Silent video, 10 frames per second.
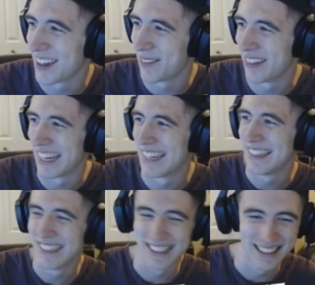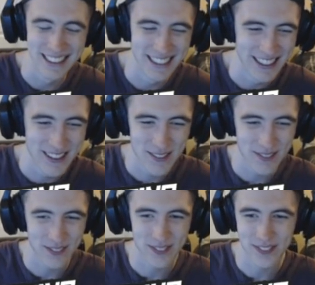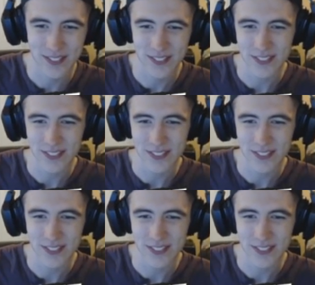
What's up, man? Doing great, man.